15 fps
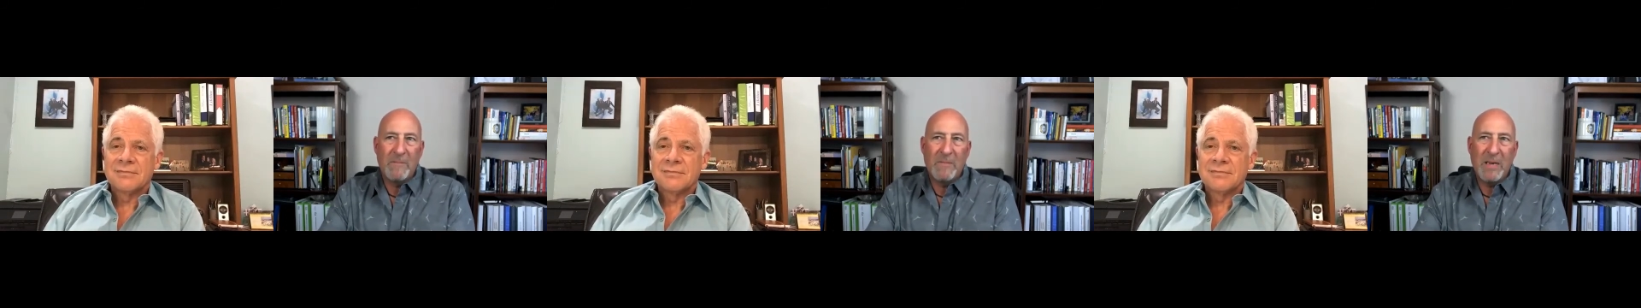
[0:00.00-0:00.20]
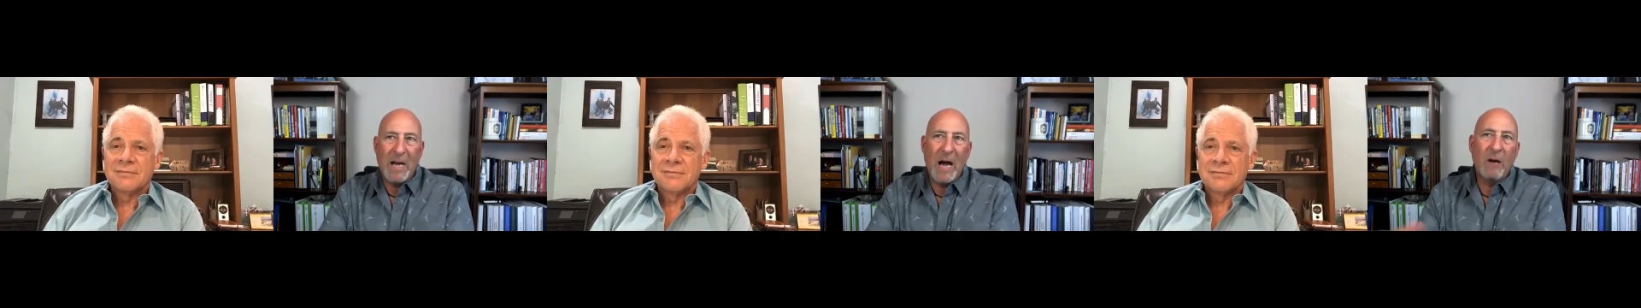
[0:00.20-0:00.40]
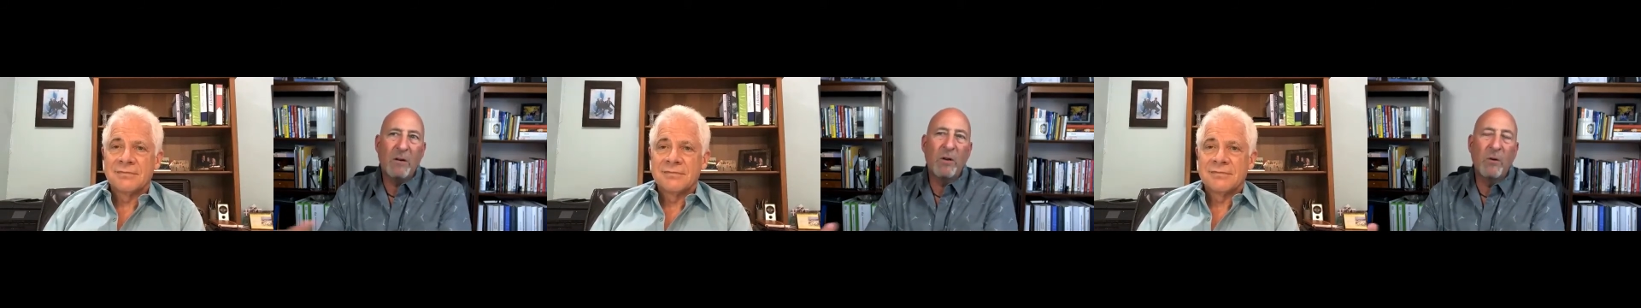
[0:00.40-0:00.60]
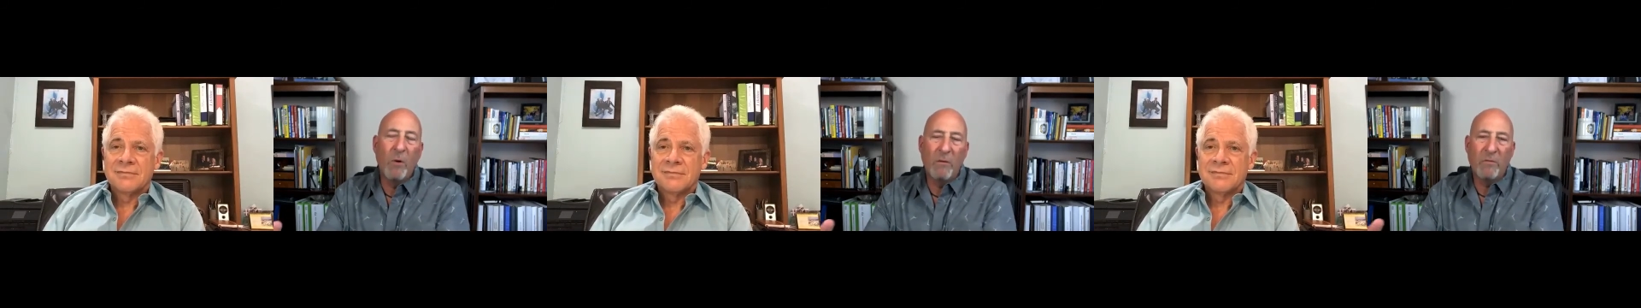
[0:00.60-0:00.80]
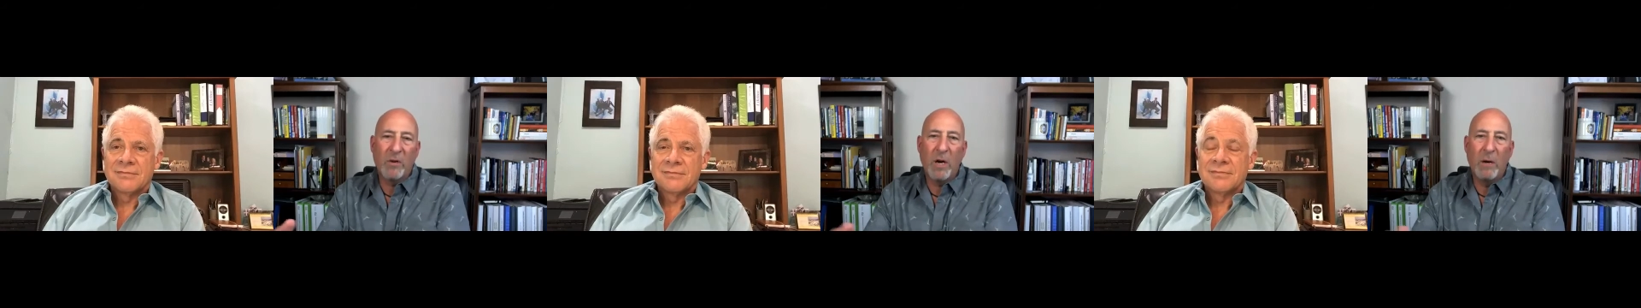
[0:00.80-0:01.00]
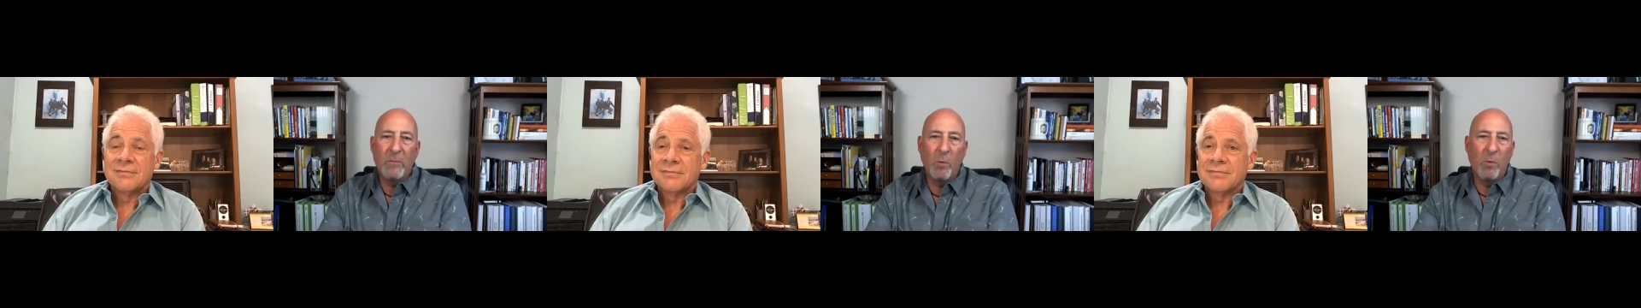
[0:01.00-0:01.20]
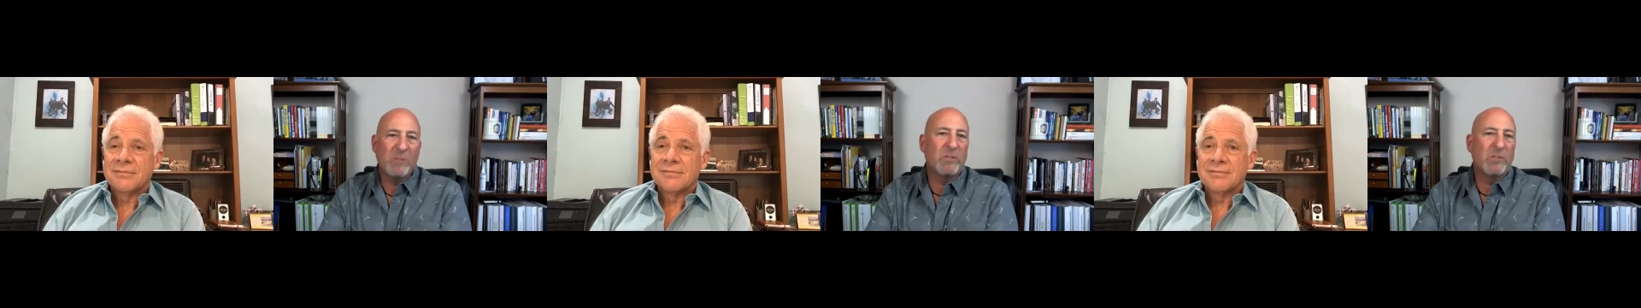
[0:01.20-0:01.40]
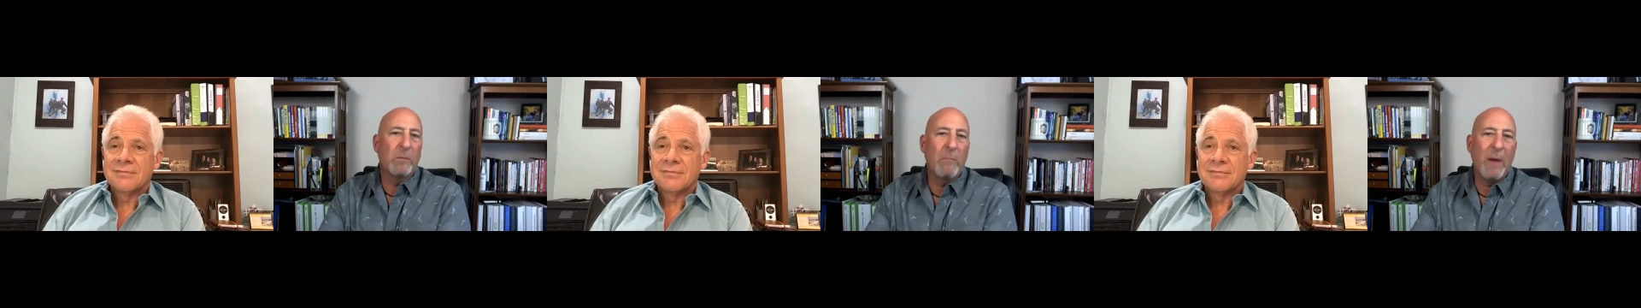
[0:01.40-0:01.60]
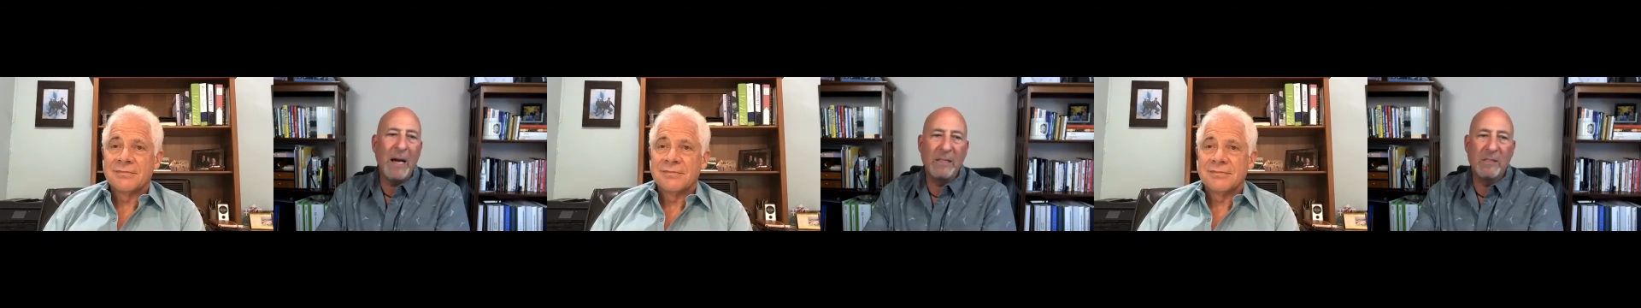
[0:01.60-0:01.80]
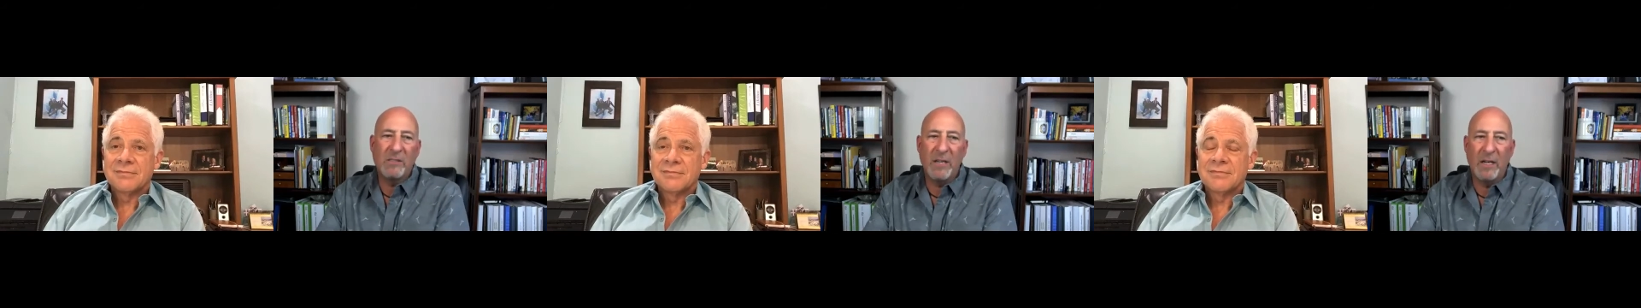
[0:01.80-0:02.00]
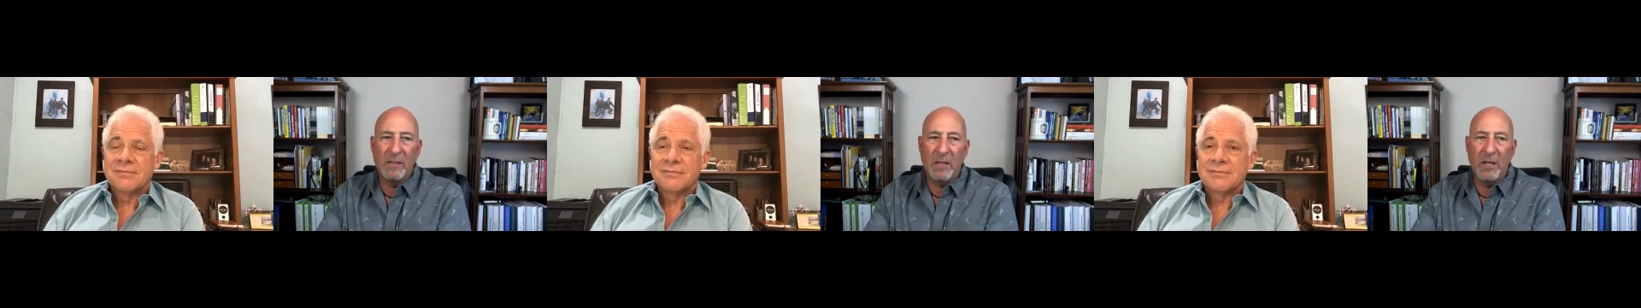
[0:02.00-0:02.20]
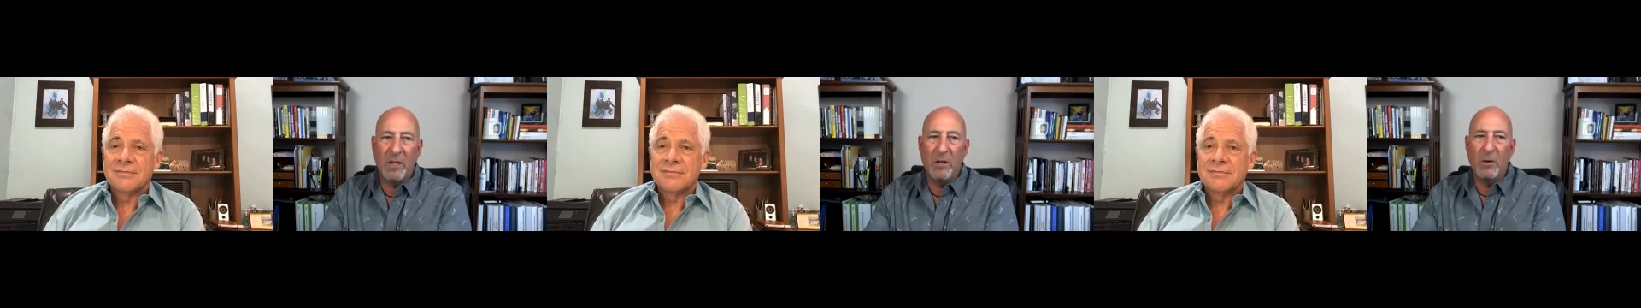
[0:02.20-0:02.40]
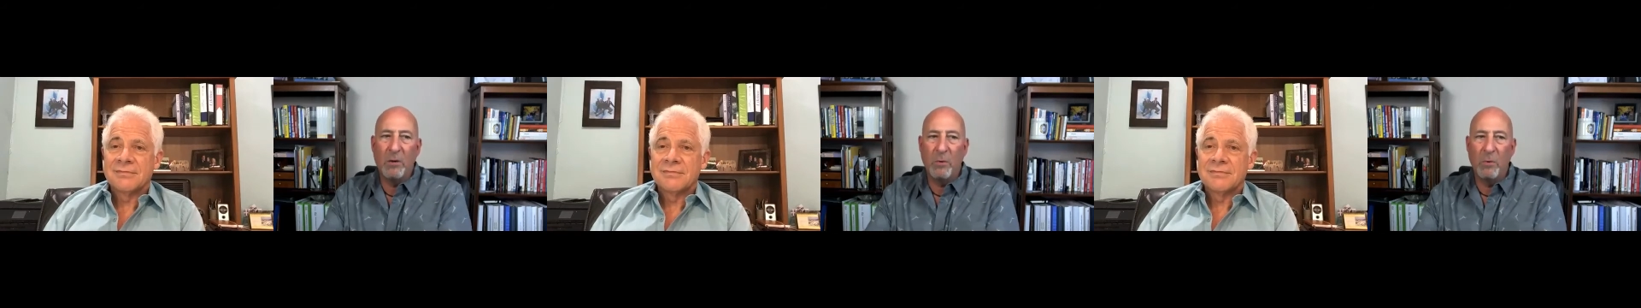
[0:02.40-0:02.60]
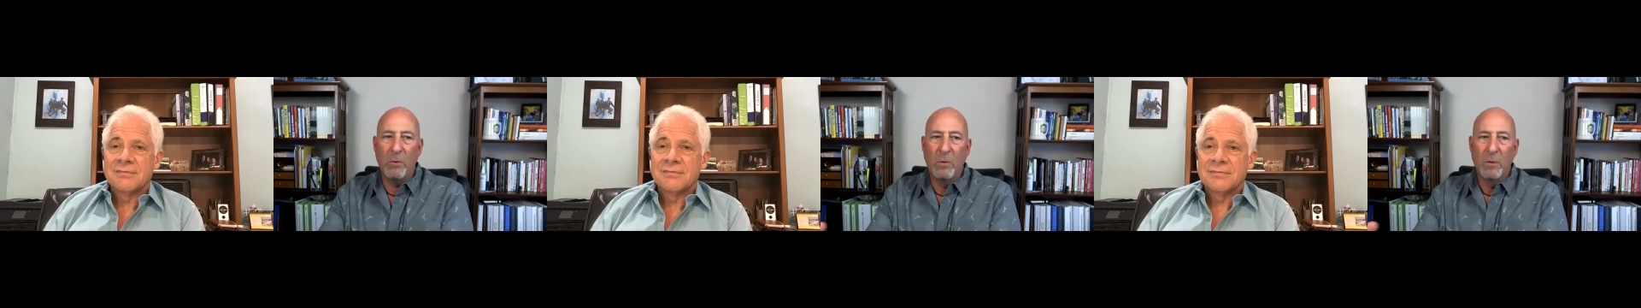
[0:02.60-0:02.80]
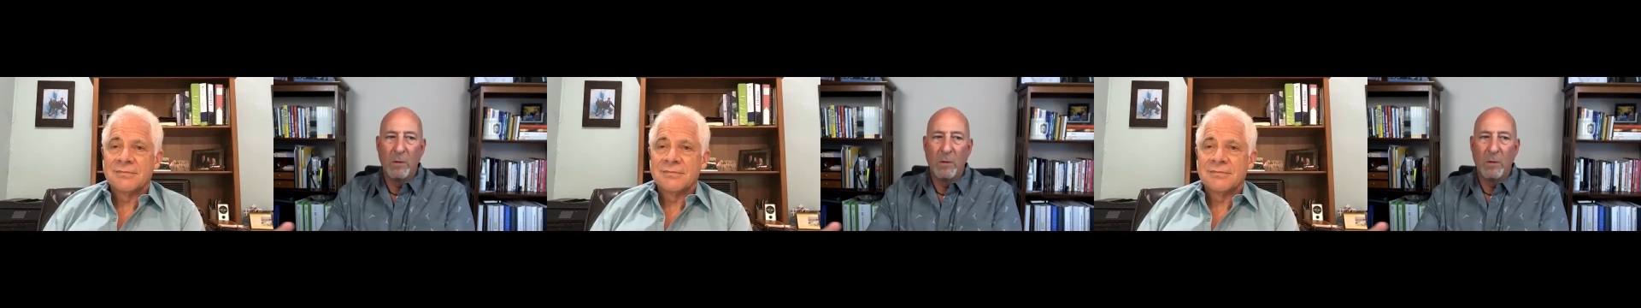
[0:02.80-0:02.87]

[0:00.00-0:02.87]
Speaker 1: how do you overcome it? What's the mindset that you